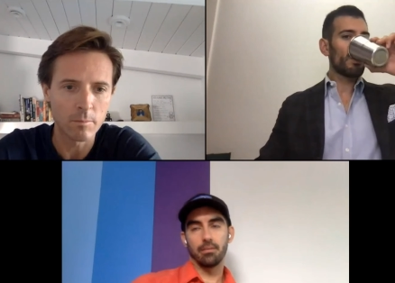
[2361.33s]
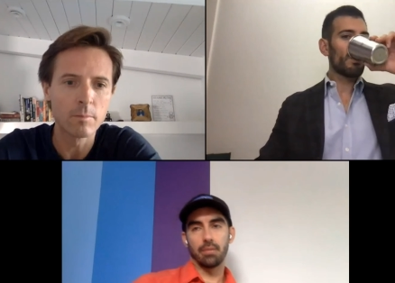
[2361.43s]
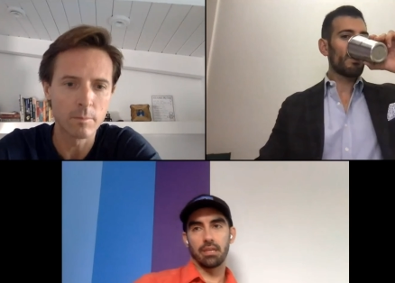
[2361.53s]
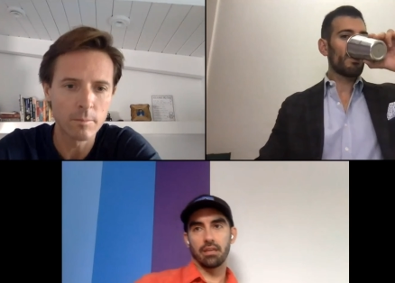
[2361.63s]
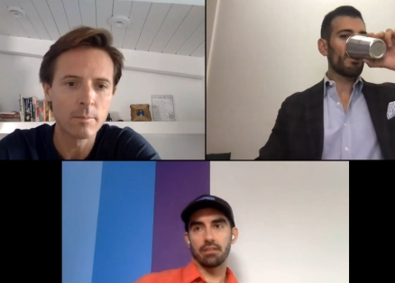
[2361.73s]

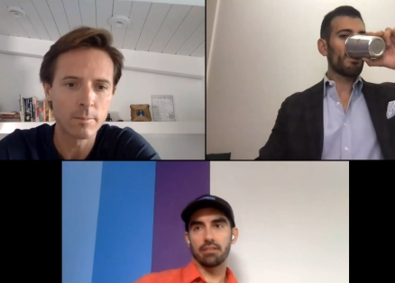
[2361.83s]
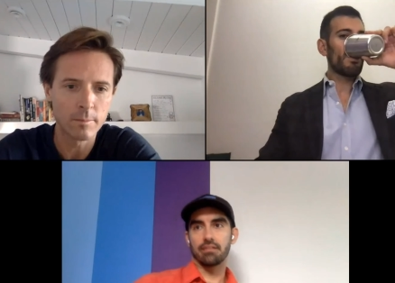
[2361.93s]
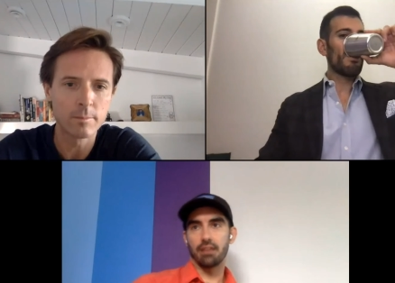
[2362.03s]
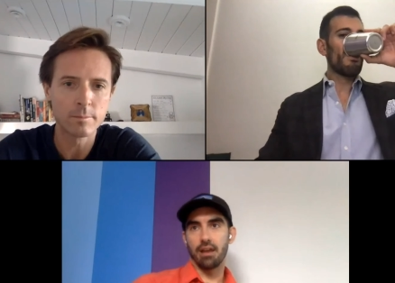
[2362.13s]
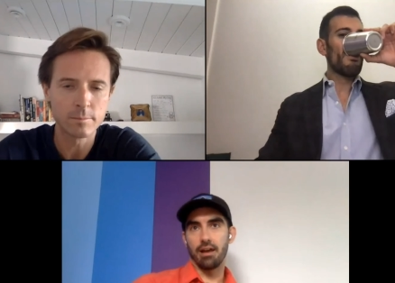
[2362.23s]
Speaker 1: because
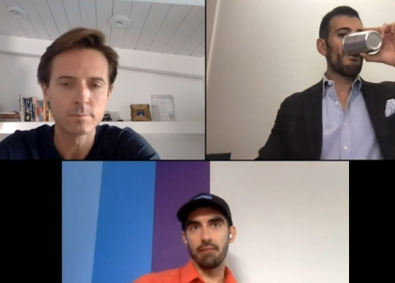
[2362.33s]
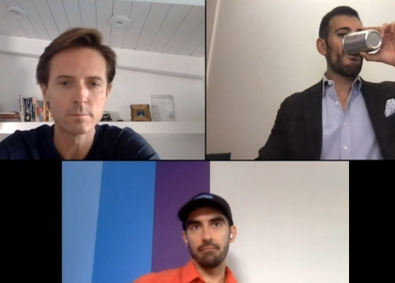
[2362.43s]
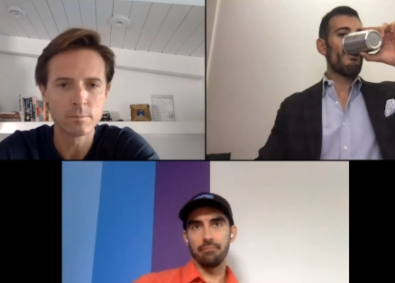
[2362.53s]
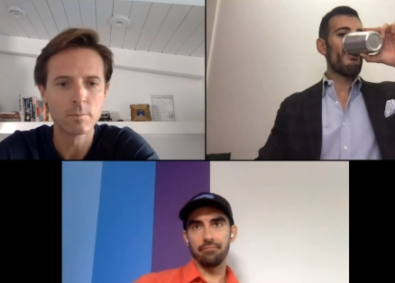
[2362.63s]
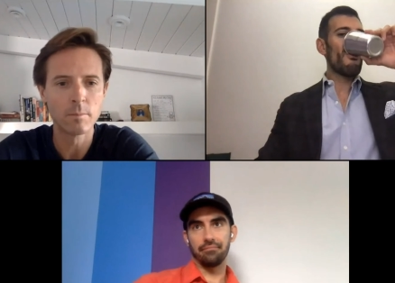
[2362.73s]

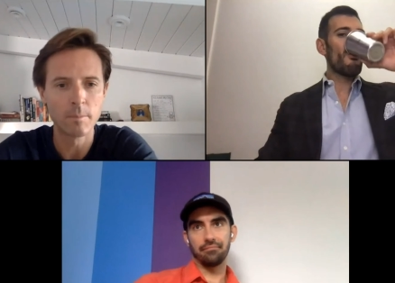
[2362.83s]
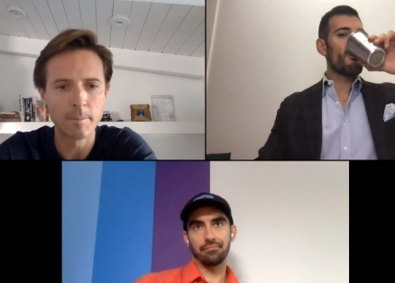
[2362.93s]
um,